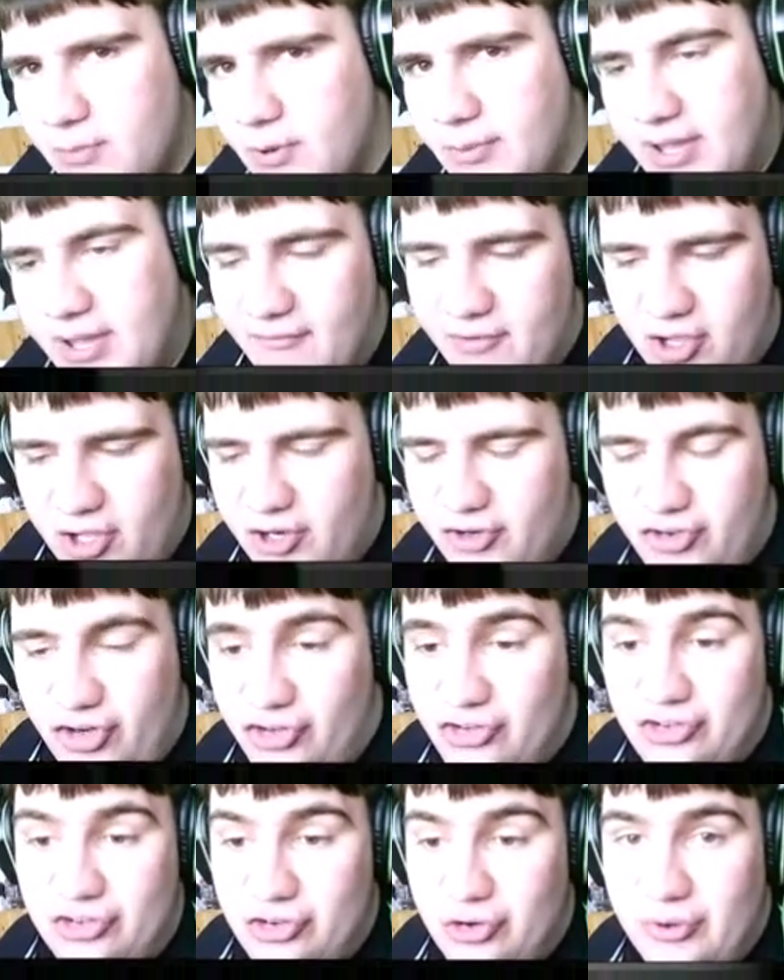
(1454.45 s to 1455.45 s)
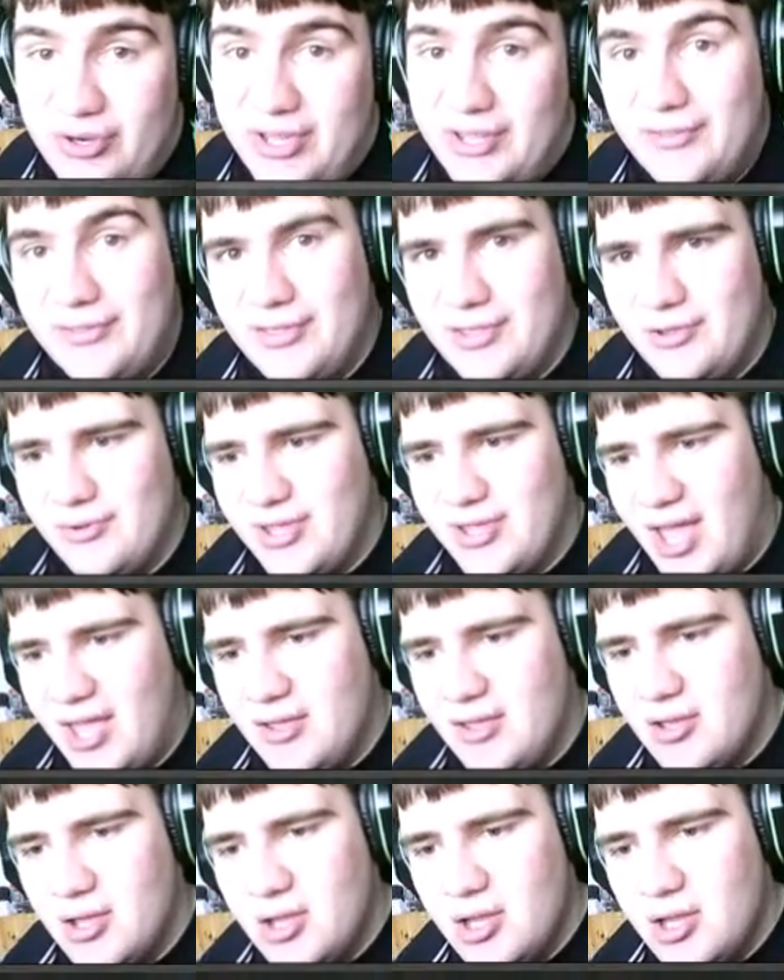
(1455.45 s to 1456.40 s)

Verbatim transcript: but we haven't got a Judge Judy in the UK.